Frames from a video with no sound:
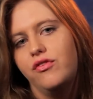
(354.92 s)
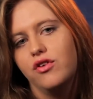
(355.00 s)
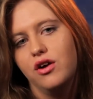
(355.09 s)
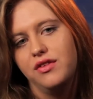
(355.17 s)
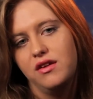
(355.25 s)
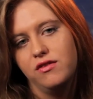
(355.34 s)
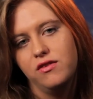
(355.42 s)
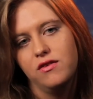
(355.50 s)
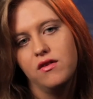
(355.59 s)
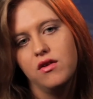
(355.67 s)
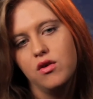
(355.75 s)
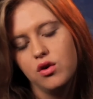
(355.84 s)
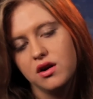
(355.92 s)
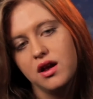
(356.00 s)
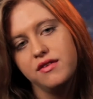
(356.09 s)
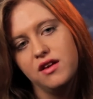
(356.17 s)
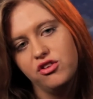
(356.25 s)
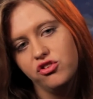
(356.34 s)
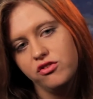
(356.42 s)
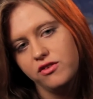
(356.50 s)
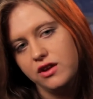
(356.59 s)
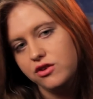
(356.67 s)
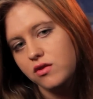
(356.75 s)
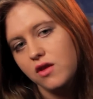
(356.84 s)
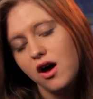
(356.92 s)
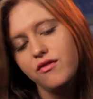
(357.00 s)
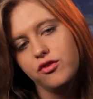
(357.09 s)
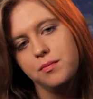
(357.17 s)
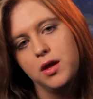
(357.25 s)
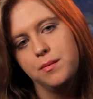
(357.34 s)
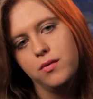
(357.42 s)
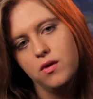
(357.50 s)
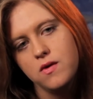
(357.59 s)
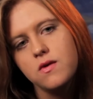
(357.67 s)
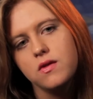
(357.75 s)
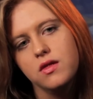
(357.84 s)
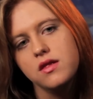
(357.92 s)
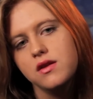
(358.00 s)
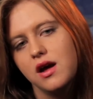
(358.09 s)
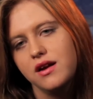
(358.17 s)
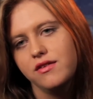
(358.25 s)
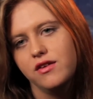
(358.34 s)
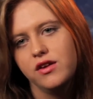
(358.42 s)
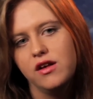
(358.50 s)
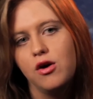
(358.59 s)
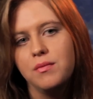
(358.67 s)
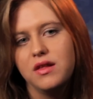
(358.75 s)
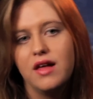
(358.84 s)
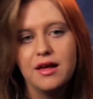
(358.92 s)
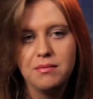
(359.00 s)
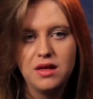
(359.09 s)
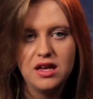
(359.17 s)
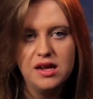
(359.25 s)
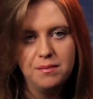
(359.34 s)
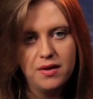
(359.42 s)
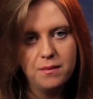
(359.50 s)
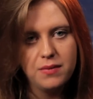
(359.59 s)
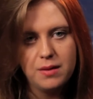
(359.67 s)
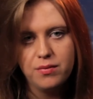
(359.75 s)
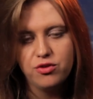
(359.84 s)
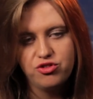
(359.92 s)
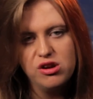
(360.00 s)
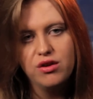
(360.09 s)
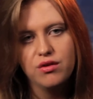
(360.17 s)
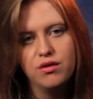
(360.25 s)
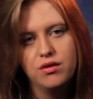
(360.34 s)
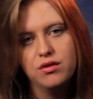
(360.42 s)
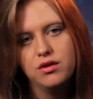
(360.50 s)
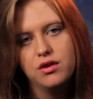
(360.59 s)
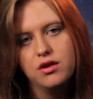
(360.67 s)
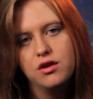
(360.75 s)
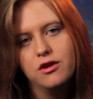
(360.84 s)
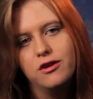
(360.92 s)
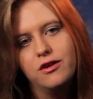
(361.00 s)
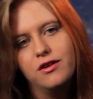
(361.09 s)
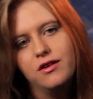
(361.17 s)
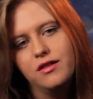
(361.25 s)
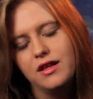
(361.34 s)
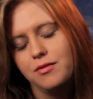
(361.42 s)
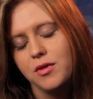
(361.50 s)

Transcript: for all these organizations that do a lot for people, not necessarily only like me, but people in general. Like the